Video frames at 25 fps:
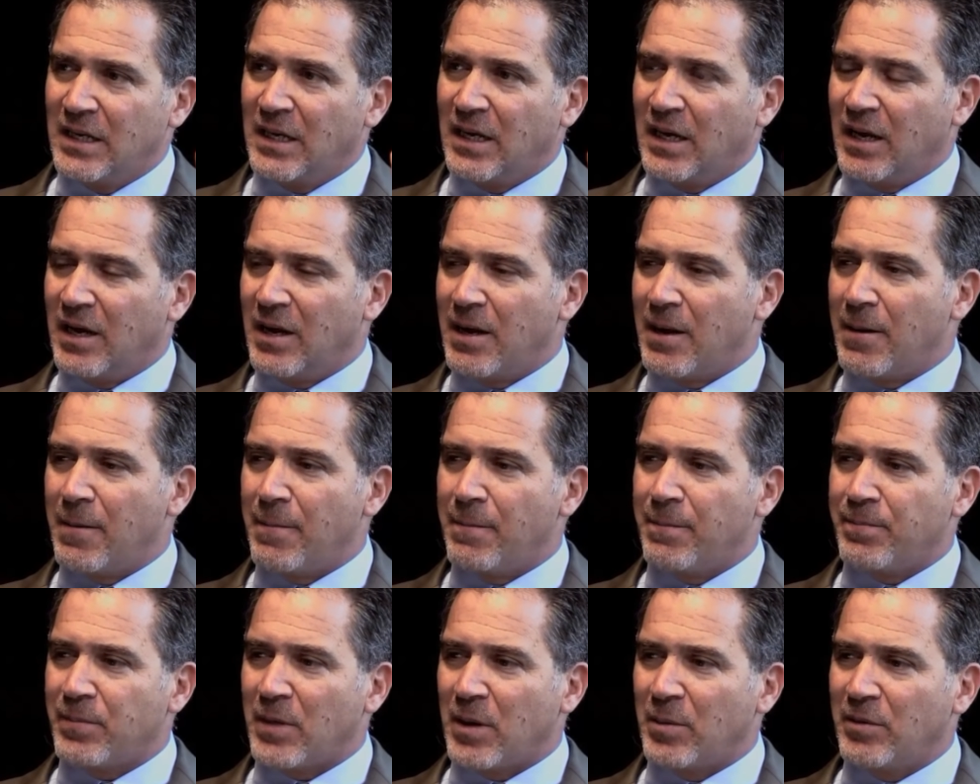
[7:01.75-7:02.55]
I
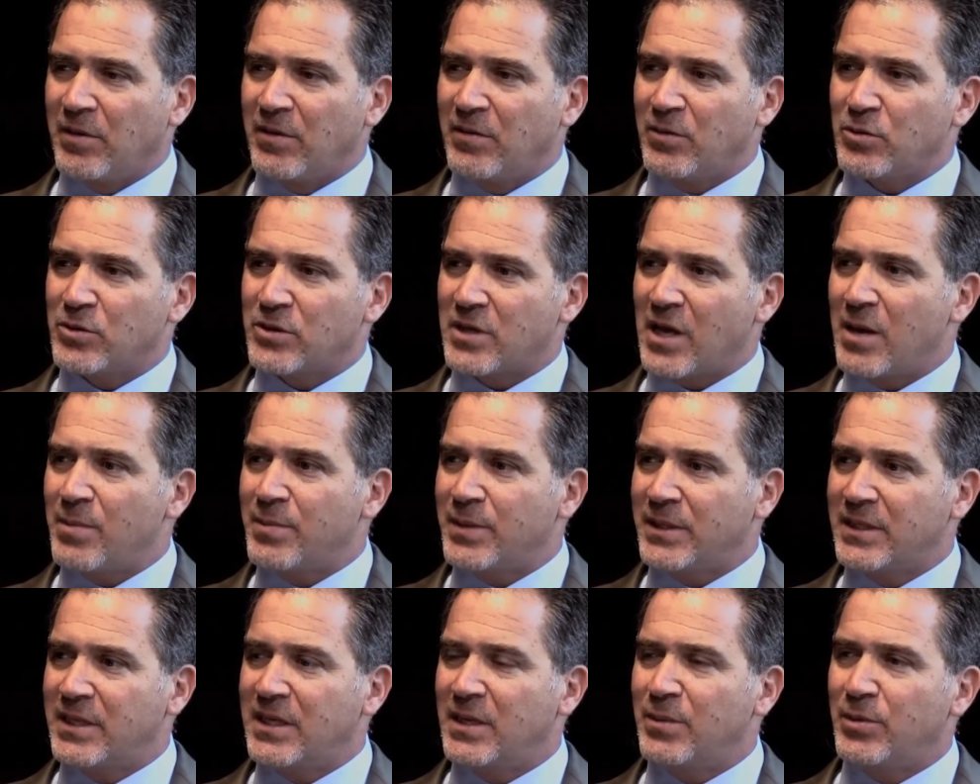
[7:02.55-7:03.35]
believe it was
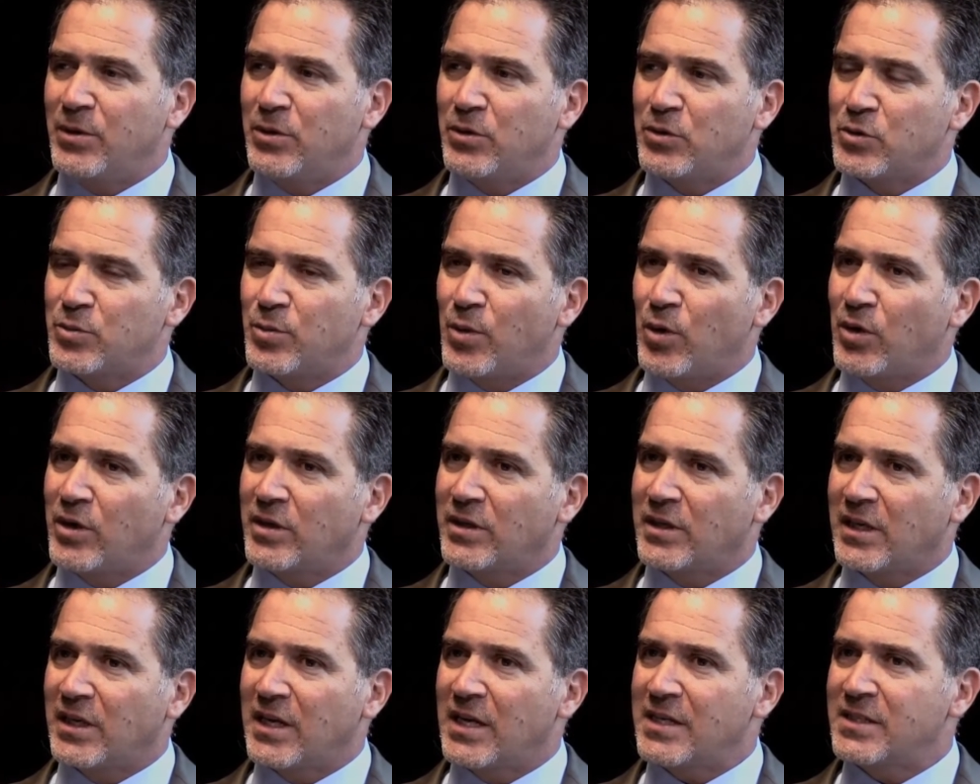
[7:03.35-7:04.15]
Ahmed Tibi who spoke in
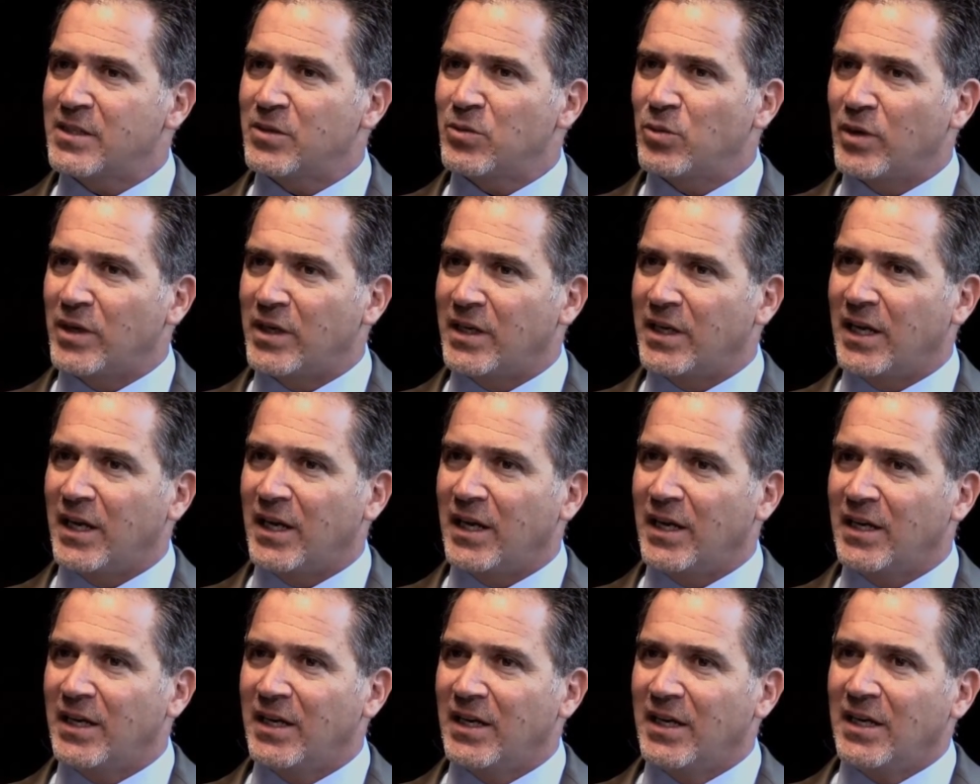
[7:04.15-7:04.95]
the Knesset one
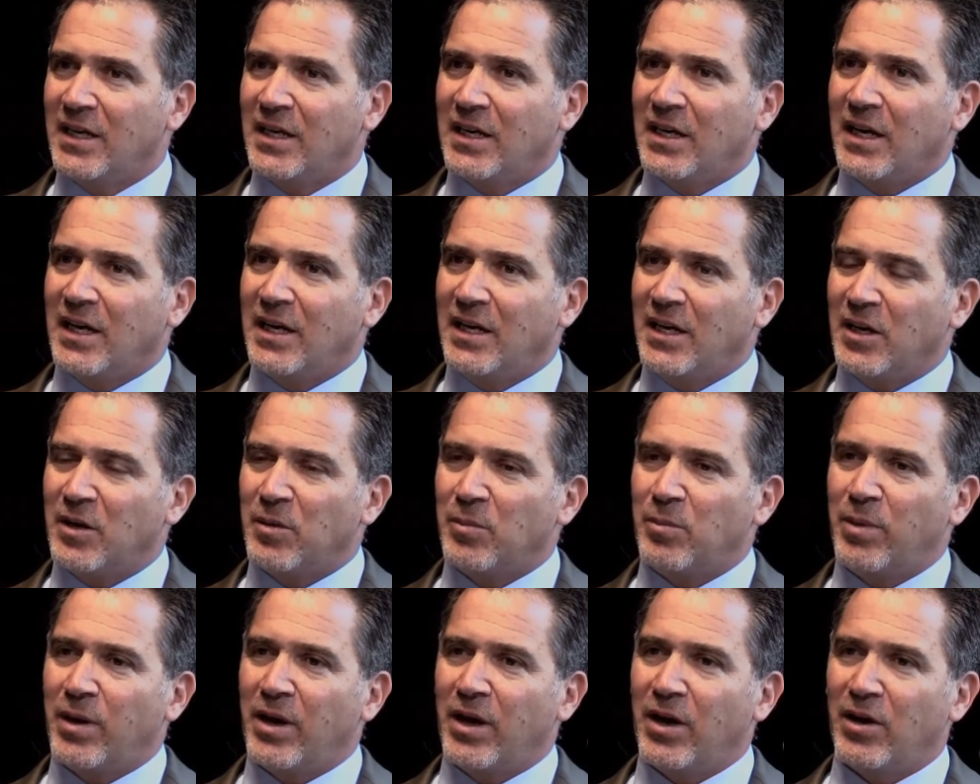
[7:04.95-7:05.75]
day, and he
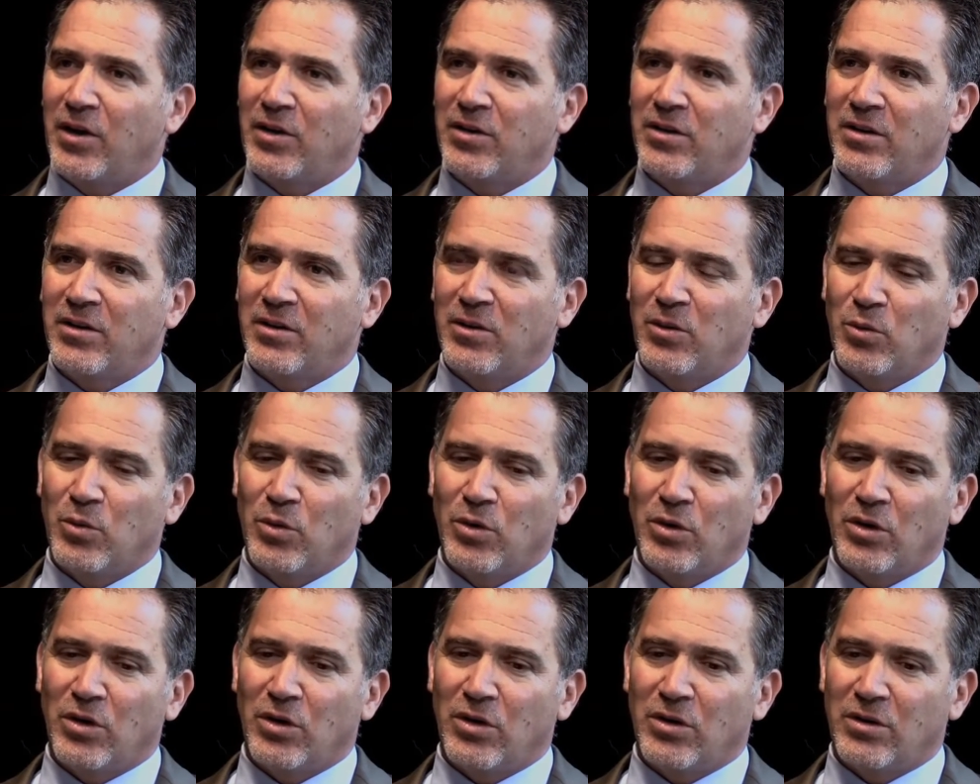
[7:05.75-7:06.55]
compared the
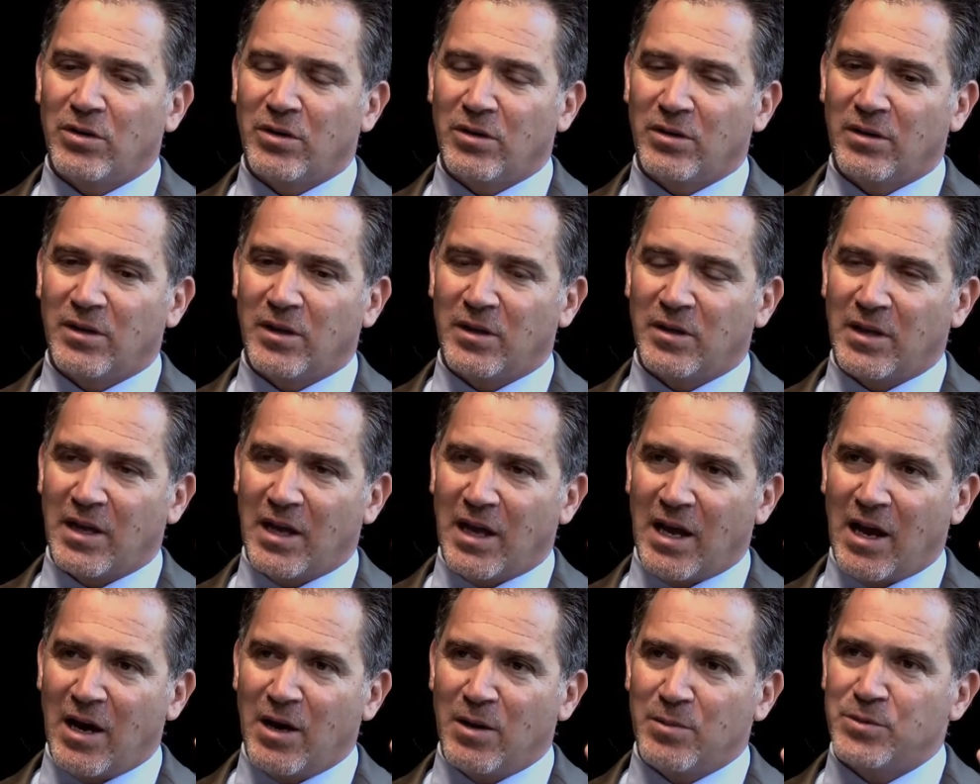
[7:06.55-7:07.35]
word that
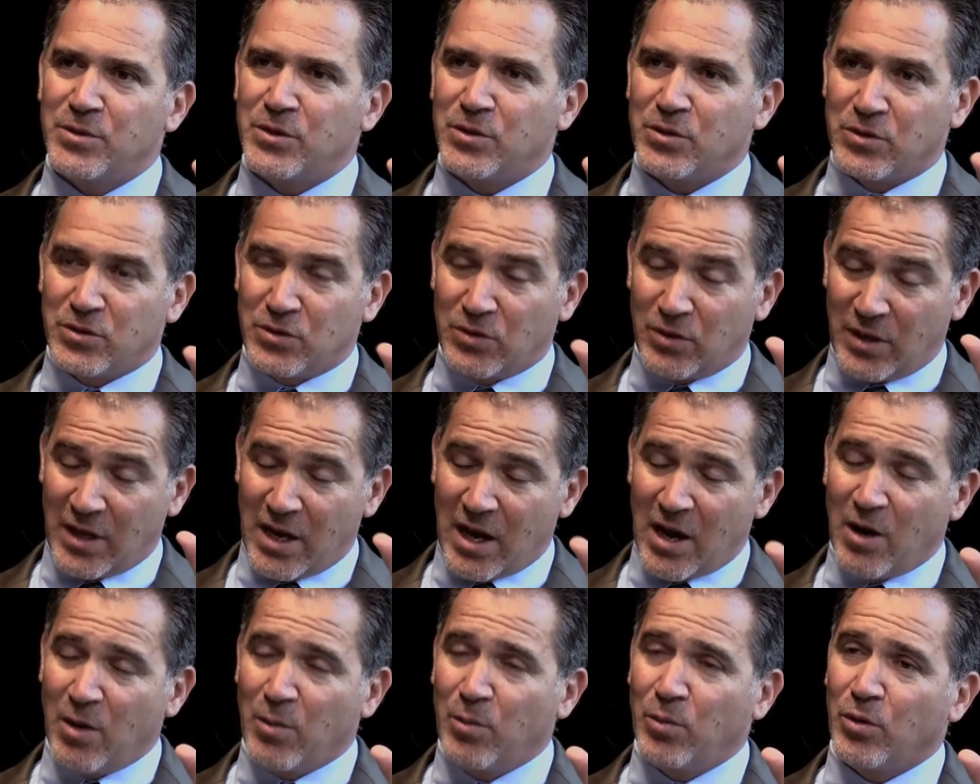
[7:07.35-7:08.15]
Arabs use, or the
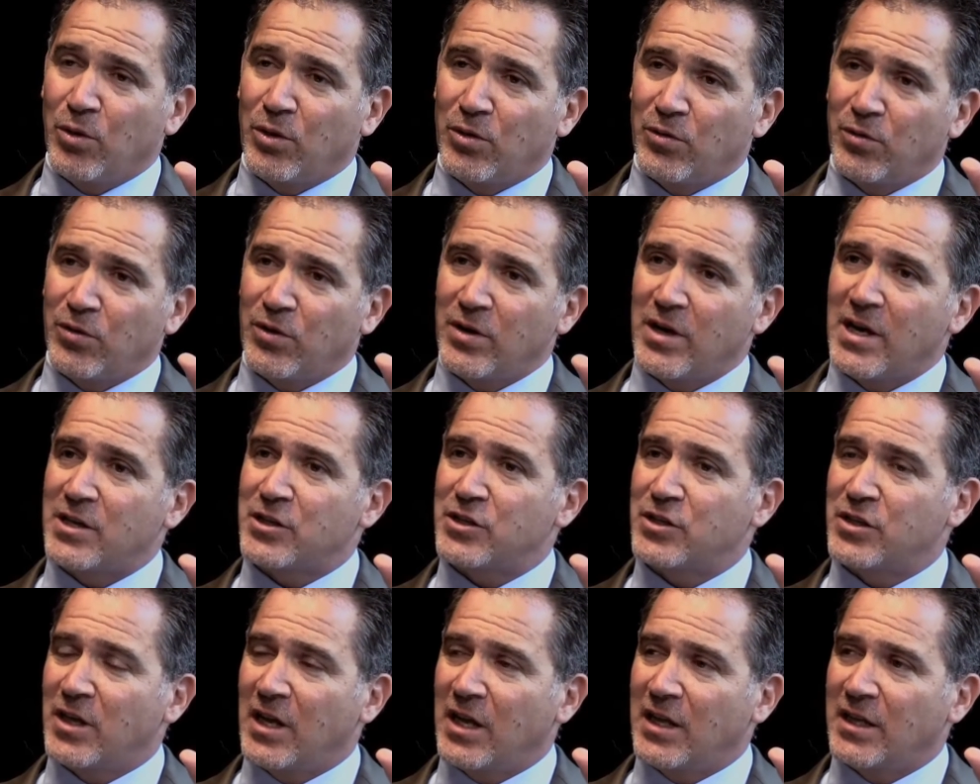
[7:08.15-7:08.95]
Arab word for
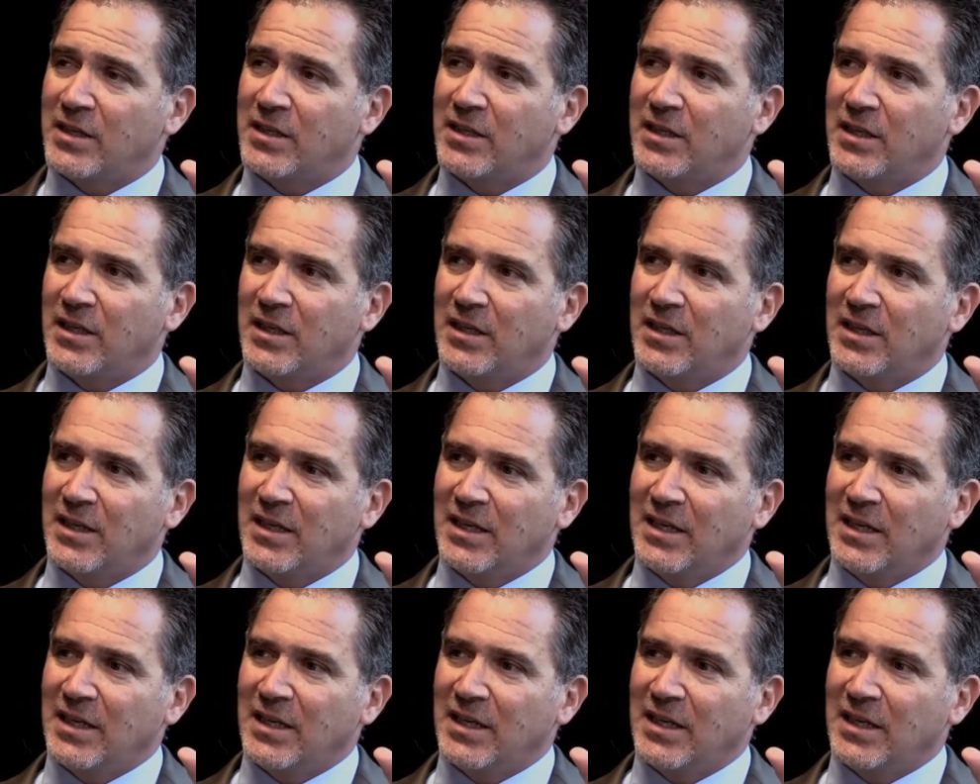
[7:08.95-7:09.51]
nationality,